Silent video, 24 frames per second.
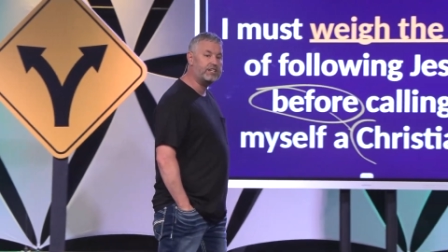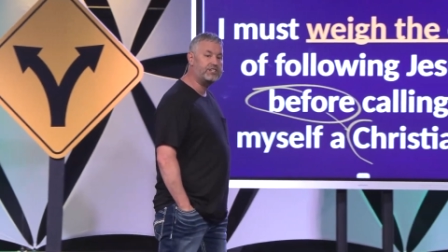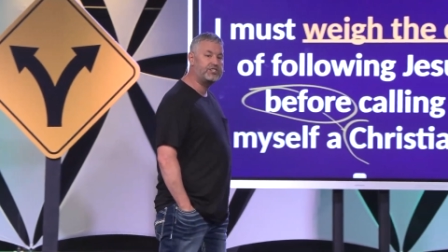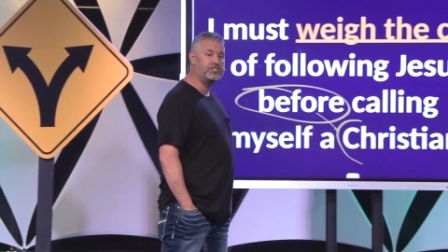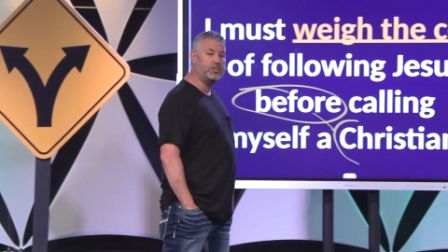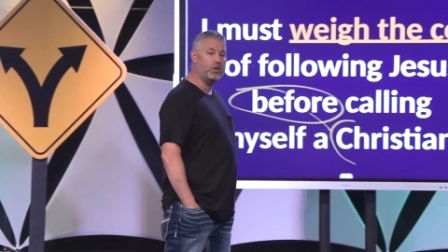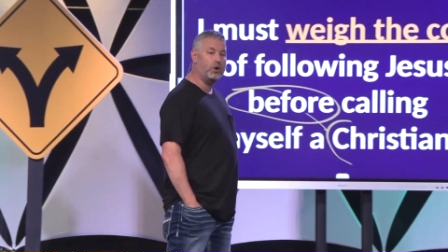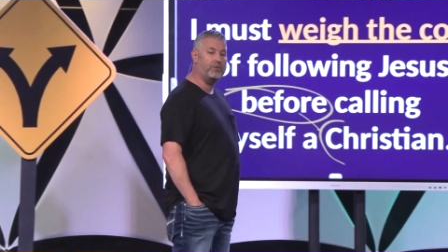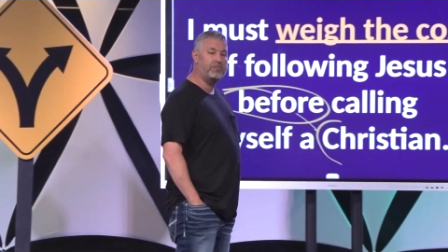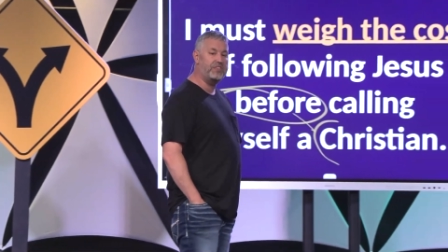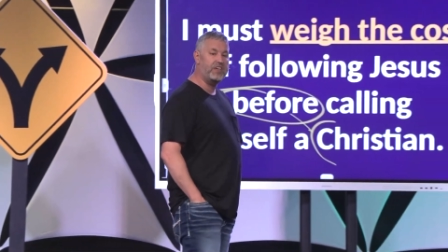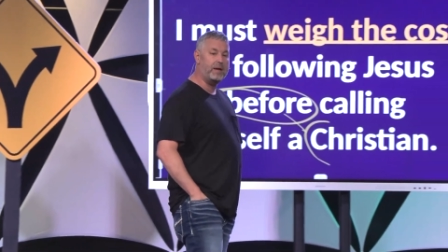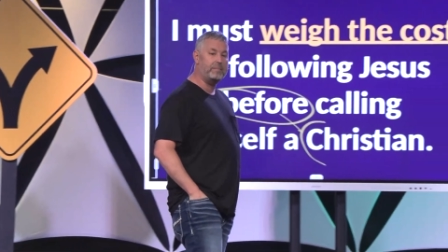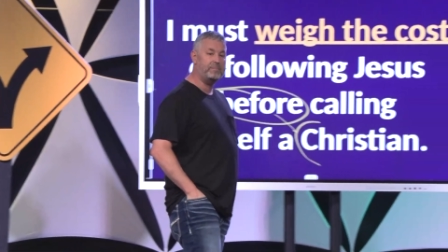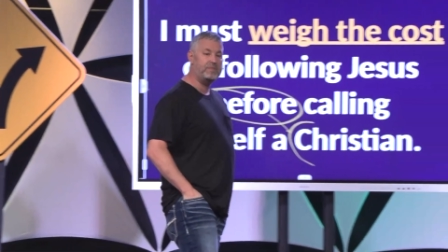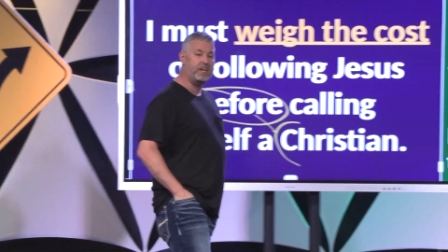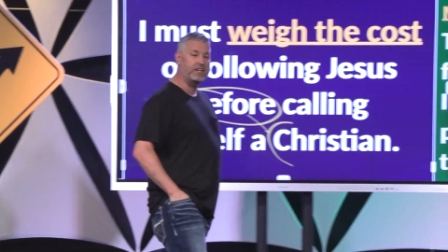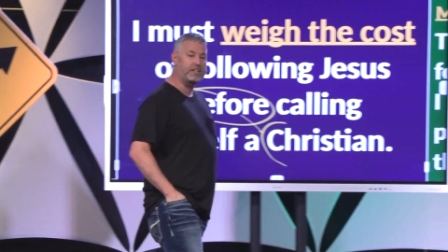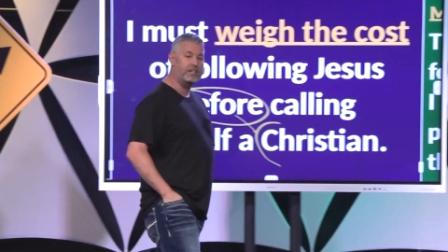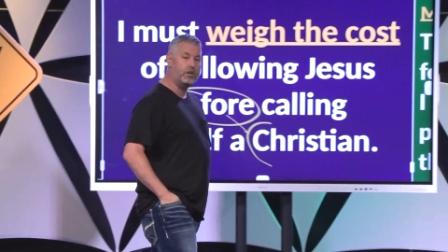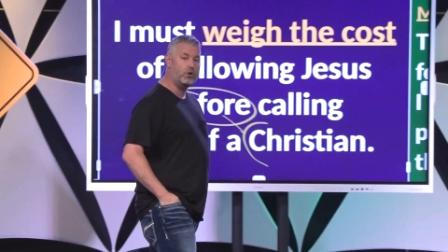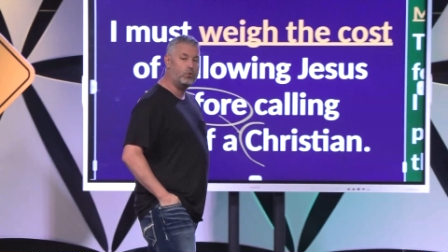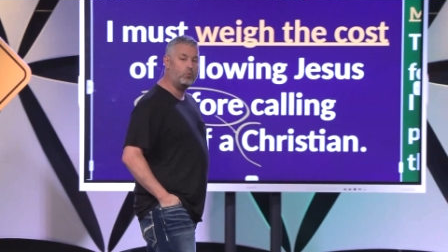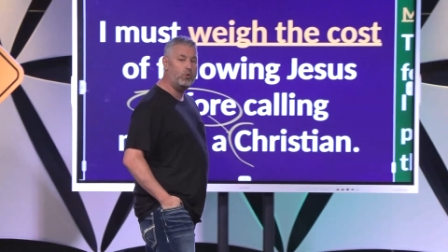to show them
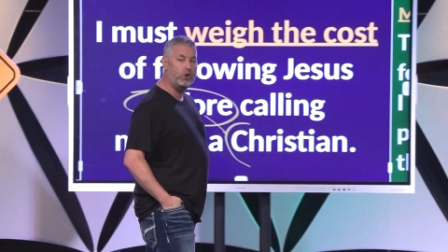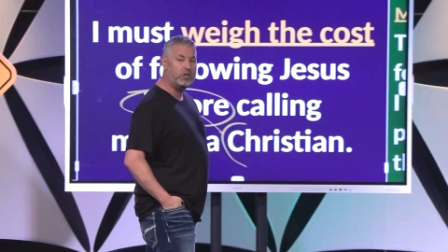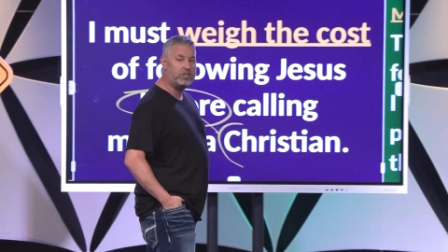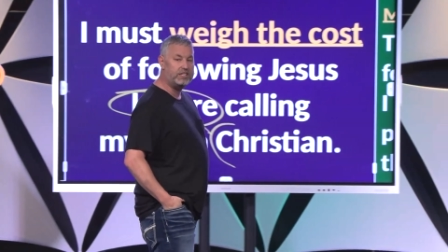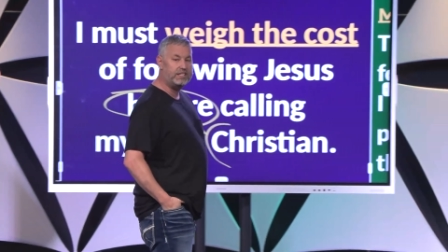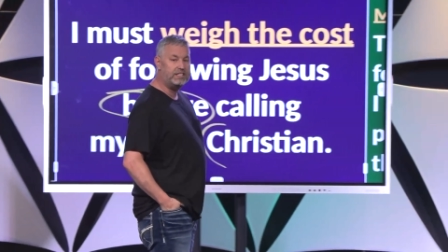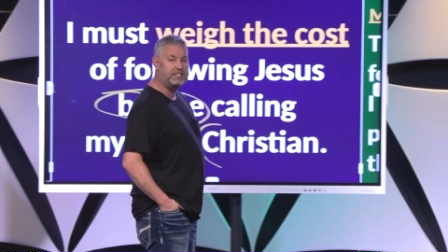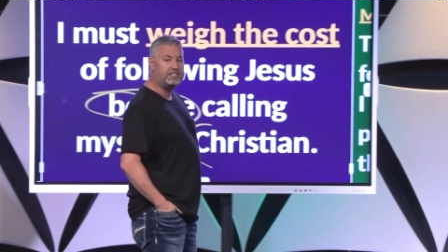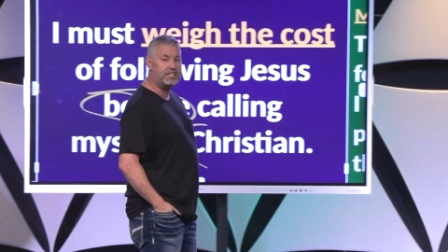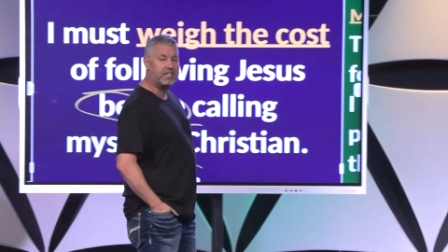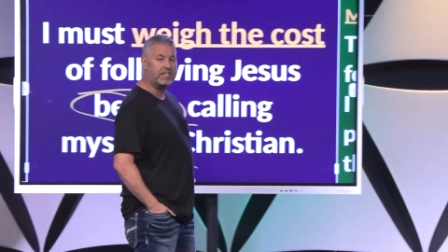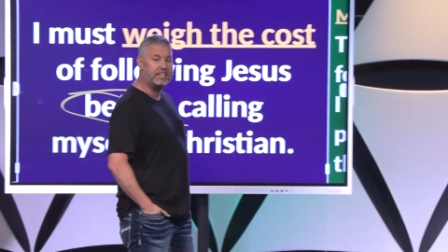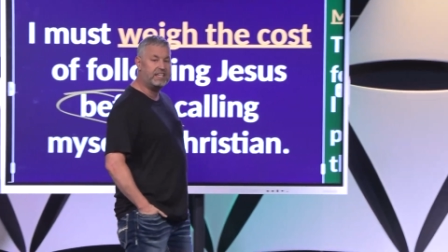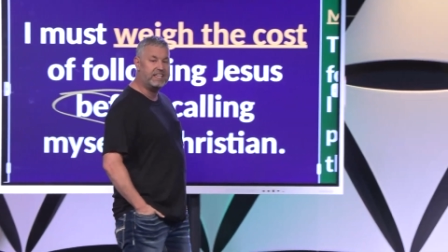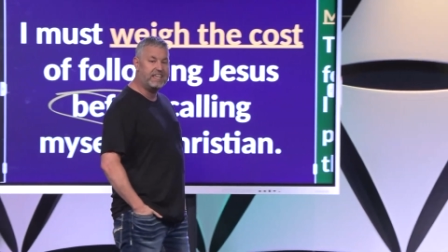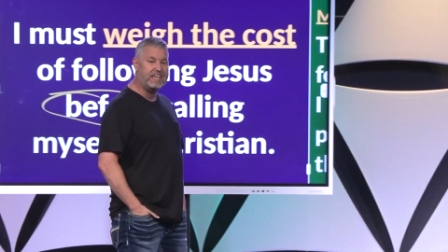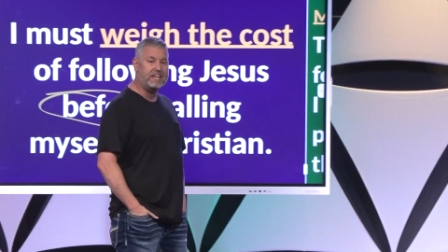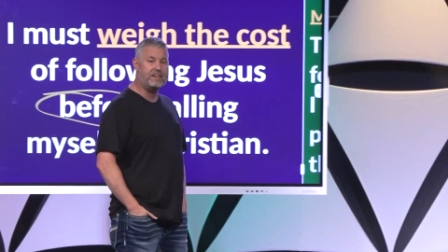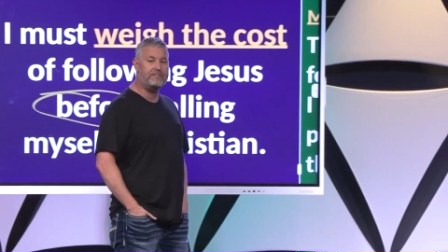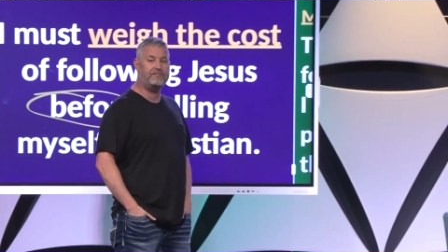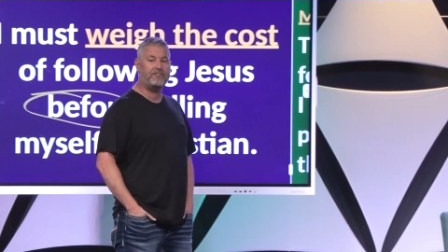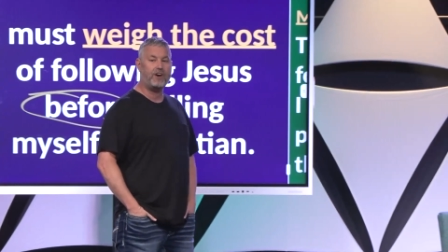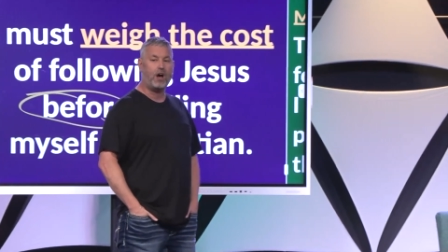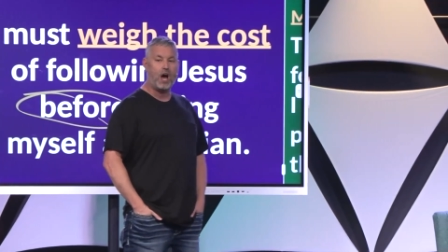that you're willing to
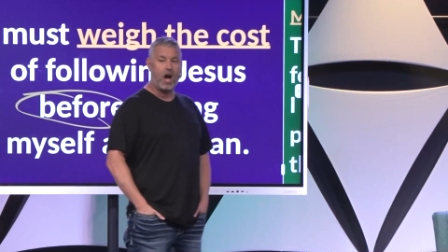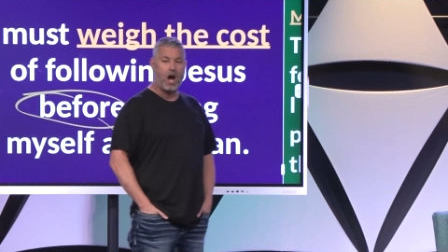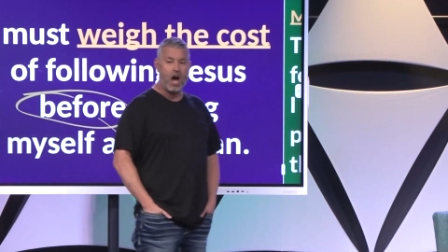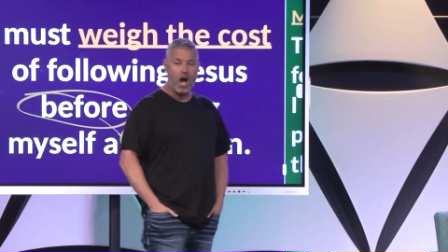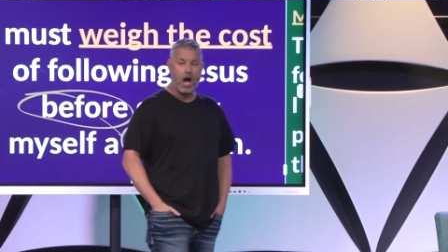give